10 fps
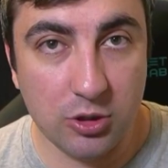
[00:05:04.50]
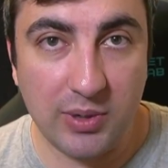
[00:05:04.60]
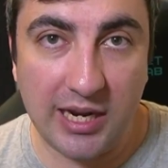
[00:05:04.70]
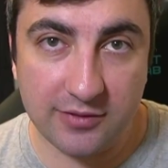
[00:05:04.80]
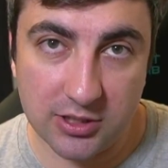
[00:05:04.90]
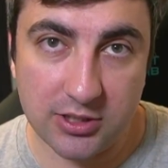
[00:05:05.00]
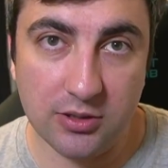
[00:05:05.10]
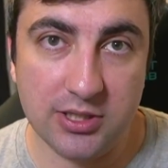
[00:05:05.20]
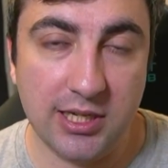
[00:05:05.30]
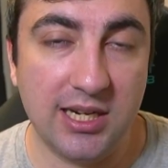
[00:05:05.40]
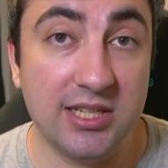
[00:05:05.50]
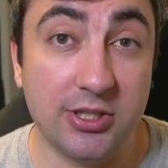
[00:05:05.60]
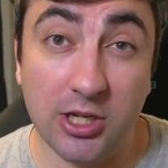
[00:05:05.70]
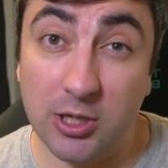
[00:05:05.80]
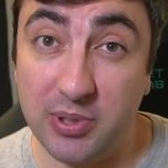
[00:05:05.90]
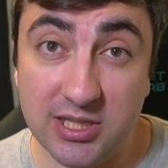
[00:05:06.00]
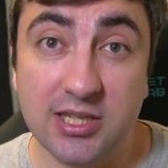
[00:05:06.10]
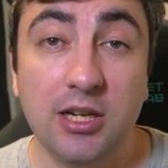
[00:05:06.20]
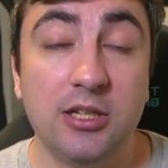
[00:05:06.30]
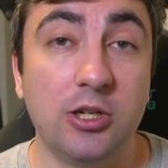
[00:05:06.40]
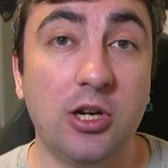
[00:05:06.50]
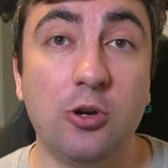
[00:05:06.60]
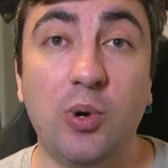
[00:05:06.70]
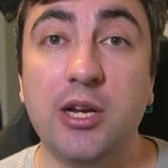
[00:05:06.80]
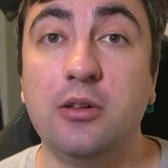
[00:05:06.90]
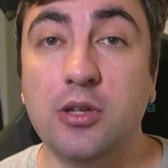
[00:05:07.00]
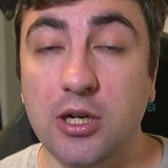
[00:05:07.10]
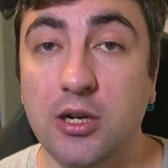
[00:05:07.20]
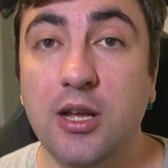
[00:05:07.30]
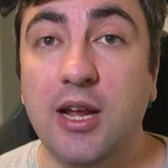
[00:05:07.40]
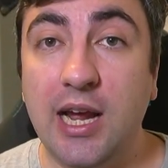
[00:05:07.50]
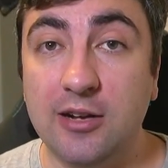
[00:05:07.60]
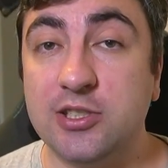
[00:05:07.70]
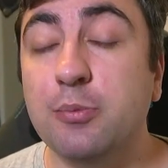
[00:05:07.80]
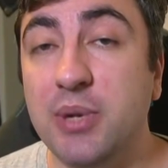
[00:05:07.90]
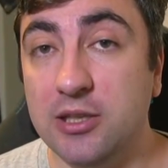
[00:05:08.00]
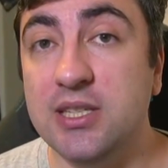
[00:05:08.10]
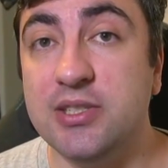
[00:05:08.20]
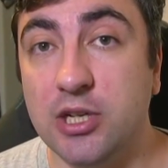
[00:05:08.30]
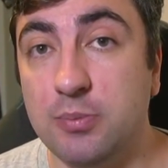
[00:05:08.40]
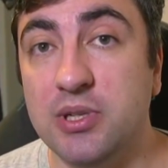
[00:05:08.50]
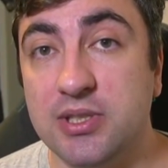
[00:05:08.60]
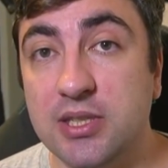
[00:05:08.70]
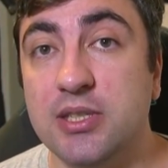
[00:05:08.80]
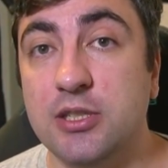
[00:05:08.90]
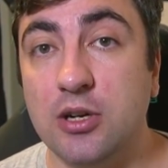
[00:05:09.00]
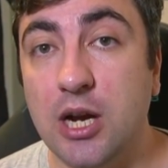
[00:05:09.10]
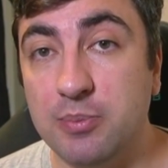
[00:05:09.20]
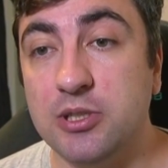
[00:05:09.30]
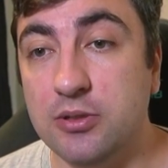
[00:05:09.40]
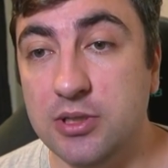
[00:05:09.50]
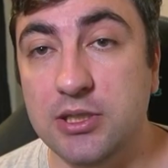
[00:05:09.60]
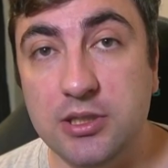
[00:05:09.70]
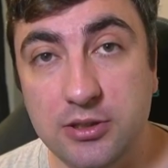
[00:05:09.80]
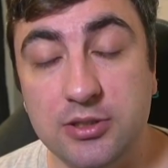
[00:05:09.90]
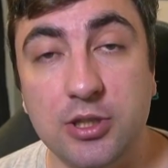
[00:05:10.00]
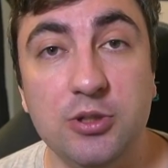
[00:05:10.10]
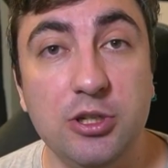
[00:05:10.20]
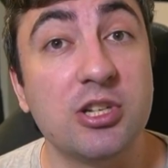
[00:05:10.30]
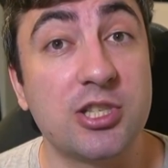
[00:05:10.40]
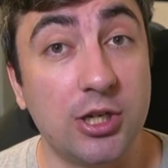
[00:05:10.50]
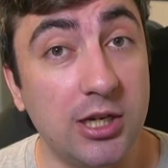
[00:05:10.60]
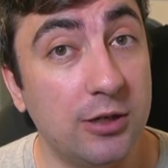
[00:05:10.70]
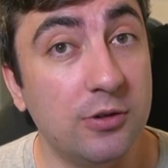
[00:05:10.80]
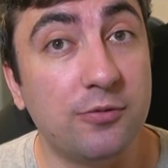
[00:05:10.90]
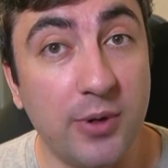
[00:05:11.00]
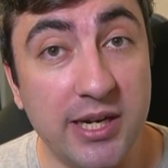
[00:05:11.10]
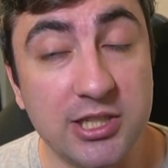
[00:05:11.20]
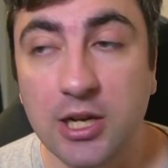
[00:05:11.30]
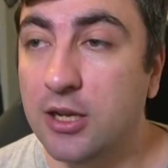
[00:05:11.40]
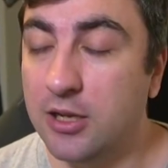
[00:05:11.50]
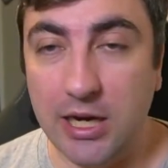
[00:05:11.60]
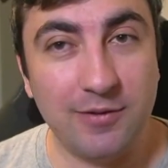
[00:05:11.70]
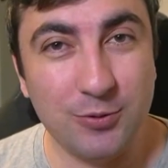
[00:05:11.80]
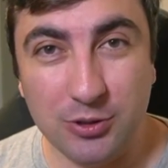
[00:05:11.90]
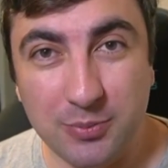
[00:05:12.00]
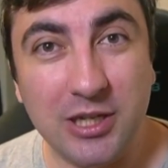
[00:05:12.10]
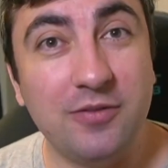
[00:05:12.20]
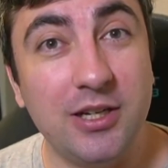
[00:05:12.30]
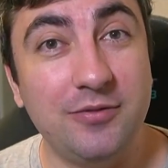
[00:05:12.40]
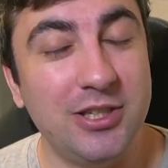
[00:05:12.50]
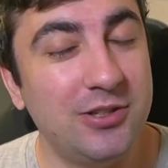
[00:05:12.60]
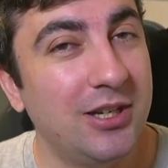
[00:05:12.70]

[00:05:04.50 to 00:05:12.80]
after Soteseg at Xarpus, you're going to want to learn how to melee Xarpus. This is your opportunity to do so. You could start out with range. Everyone will make fun of you,